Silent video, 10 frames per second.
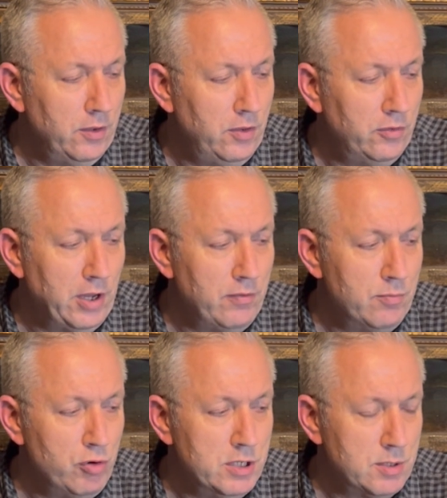7
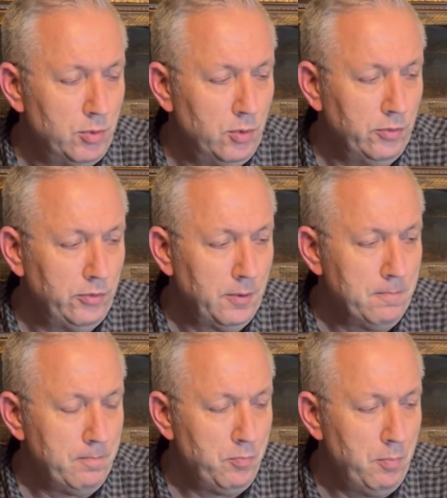principles
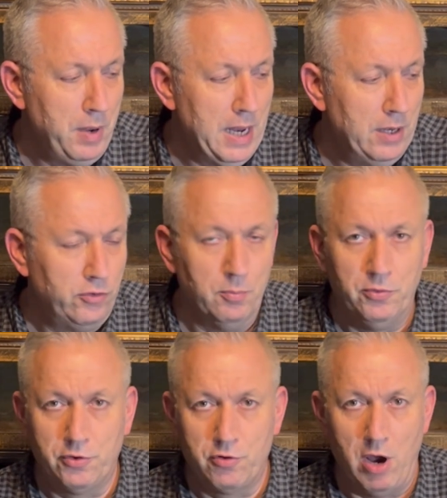being
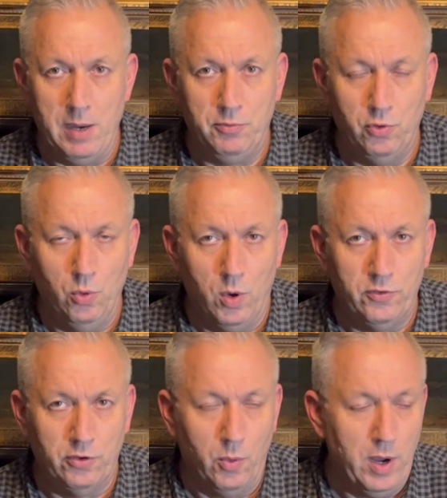subscribed to
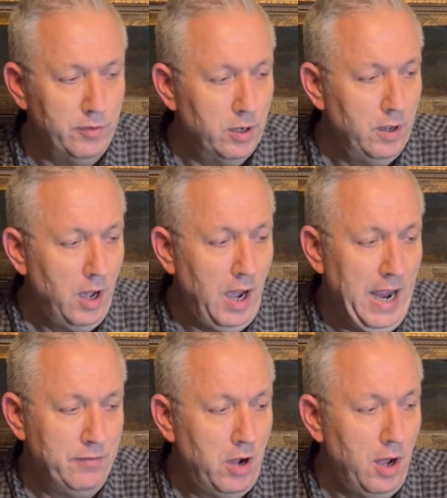whatsoever. I
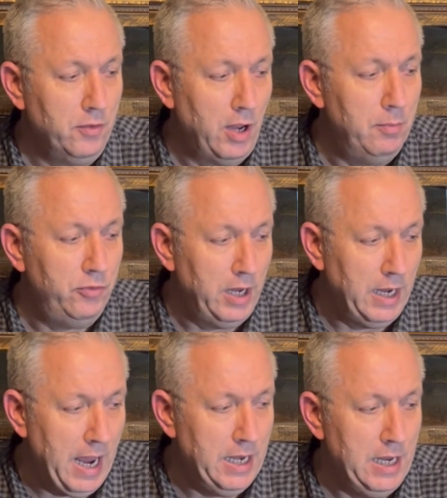have a hard time
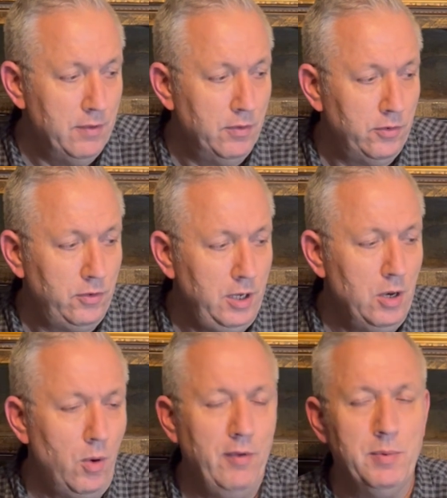seeing any of this.
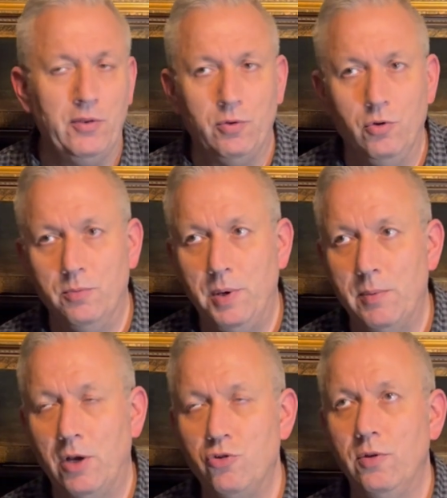I've met some good
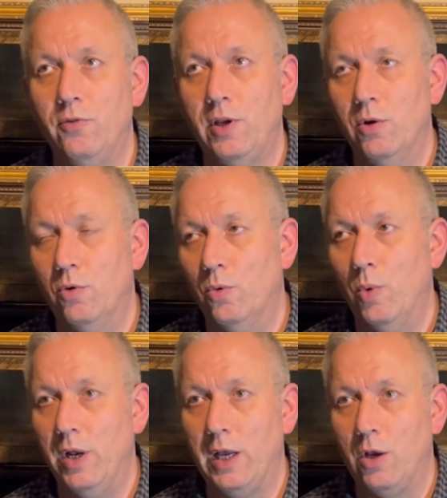people. I shouldn't say all.
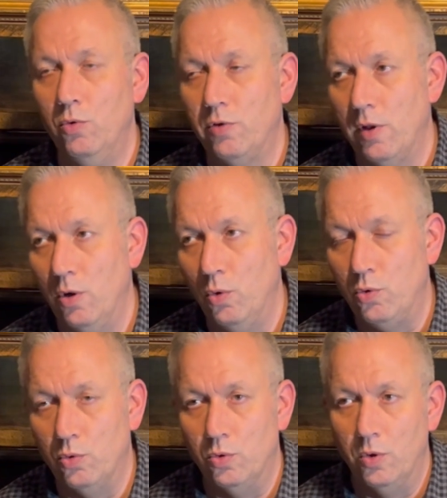When I go to the
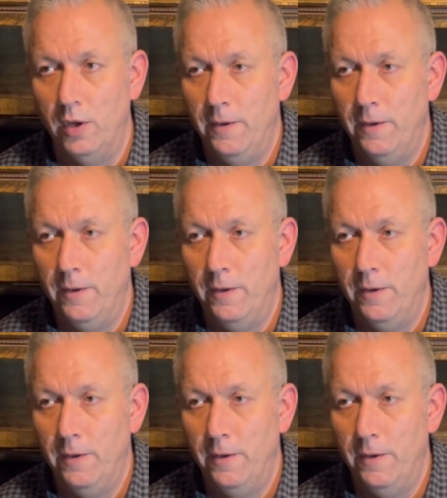local